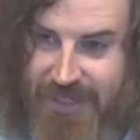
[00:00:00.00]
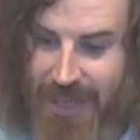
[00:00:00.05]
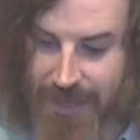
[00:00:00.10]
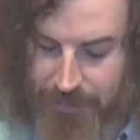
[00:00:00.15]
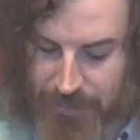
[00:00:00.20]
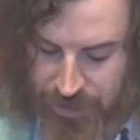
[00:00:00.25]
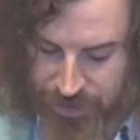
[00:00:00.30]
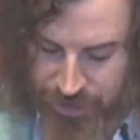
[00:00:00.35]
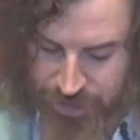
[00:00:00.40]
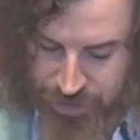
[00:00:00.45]

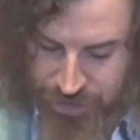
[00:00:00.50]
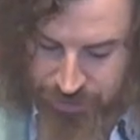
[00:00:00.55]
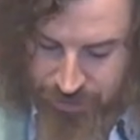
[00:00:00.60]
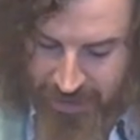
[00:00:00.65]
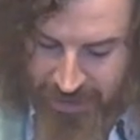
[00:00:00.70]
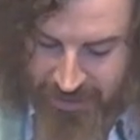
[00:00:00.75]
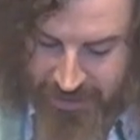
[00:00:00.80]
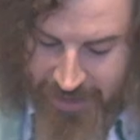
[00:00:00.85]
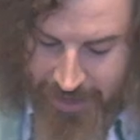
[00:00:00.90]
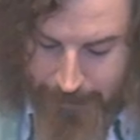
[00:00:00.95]

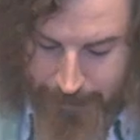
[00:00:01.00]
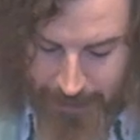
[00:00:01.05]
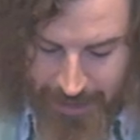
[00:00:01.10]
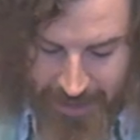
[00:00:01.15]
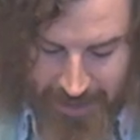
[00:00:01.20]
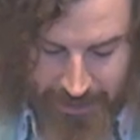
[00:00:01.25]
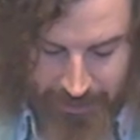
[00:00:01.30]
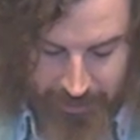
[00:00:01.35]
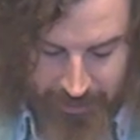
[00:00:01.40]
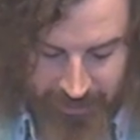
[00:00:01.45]
demonstrate their
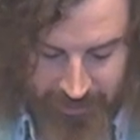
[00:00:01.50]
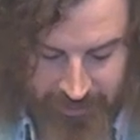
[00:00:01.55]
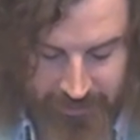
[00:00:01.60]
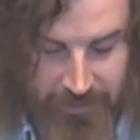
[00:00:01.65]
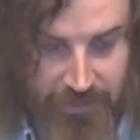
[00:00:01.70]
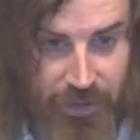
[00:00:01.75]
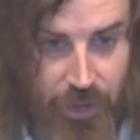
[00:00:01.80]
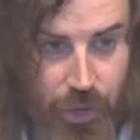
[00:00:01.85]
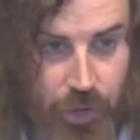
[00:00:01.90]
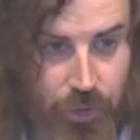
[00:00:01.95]
power
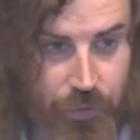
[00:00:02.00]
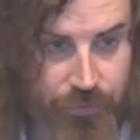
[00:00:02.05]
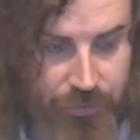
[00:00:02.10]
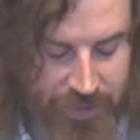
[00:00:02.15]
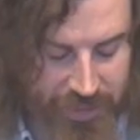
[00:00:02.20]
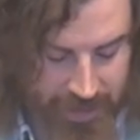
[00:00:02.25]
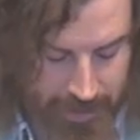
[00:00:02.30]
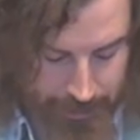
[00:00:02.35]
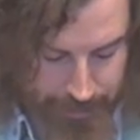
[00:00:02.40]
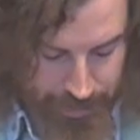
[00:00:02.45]

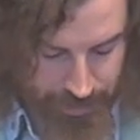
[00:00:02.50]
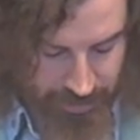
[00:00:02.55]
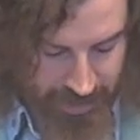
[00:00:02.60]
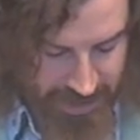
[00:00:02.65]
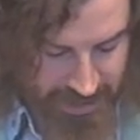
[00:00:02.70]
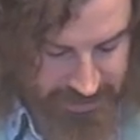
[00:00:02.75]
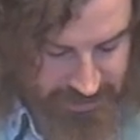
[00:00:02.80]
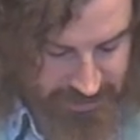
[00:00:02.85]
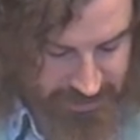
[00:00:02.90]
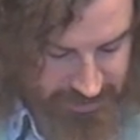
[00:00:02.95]
over the
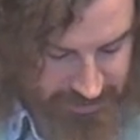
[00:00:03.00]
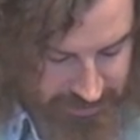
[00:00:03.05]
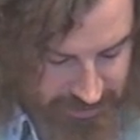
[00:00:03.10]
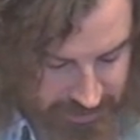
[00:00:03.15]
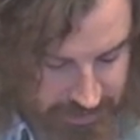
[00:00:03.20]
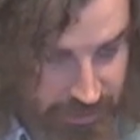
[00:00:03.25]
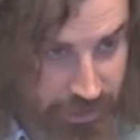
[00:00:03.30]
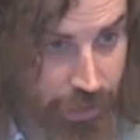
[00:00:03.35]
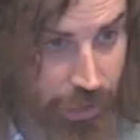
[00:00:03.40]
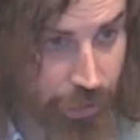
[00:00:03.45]
oppressed,
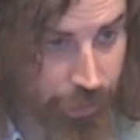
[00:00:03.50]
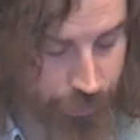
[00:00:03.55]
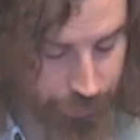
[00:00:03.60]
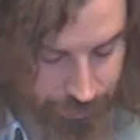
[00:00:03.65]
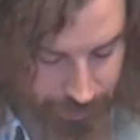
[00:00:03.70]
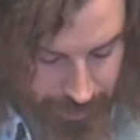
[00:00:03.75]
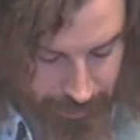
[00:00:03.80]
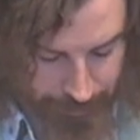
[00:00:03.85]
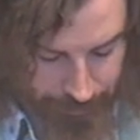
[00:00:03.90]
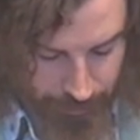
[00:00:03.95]

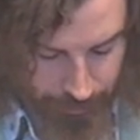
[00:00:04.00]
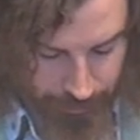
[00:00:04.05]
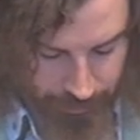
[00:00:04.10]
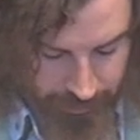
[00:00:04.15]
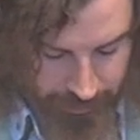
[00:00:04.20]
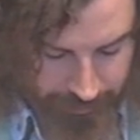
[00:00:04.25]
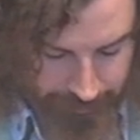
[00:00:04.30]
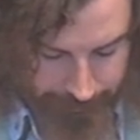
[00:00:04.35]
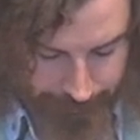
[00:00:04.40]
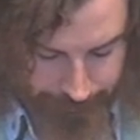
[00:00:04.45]
over the
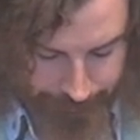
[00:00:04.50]
poor.